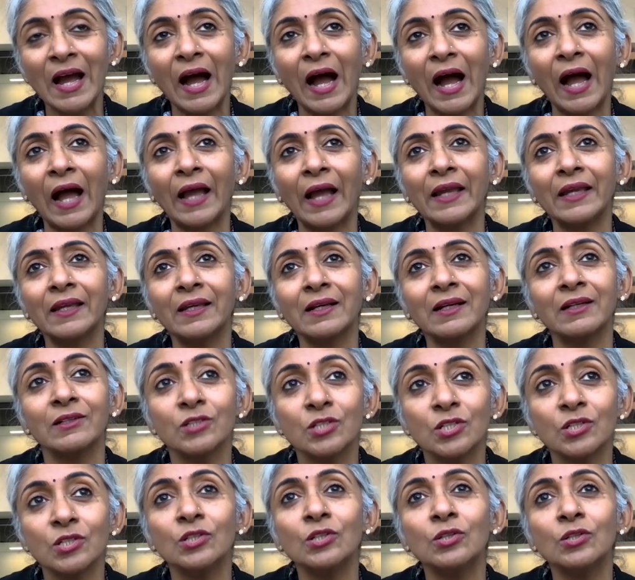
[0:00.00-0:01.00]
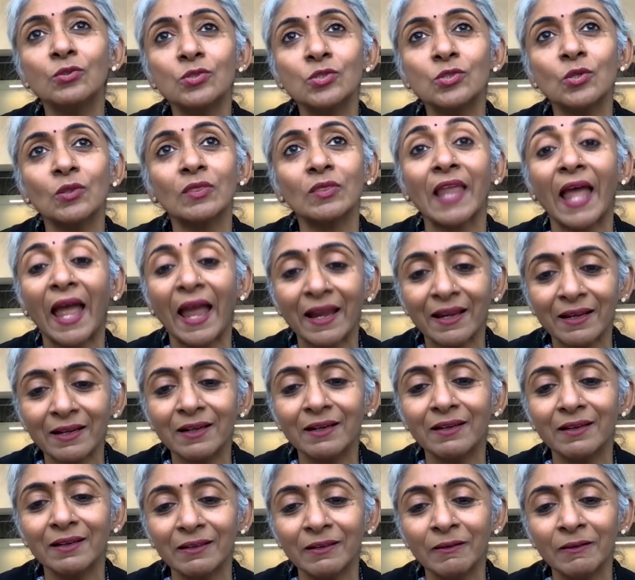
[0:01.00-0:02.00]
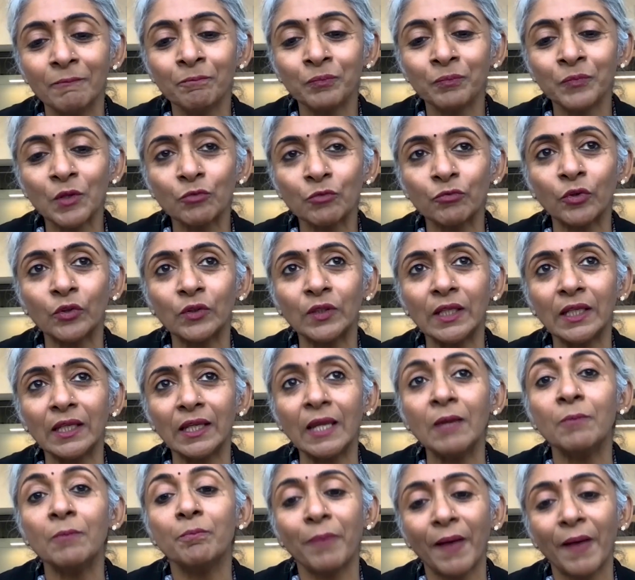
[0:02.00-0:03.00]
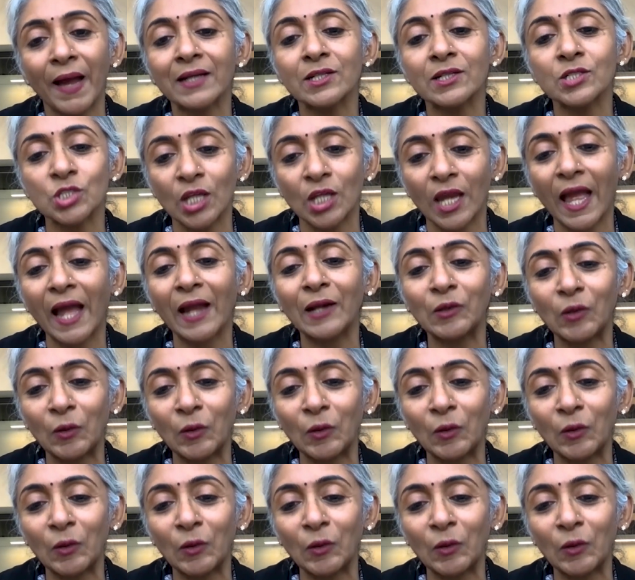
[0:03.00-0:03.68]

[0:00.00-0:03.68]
I continue to thank her for the impact she had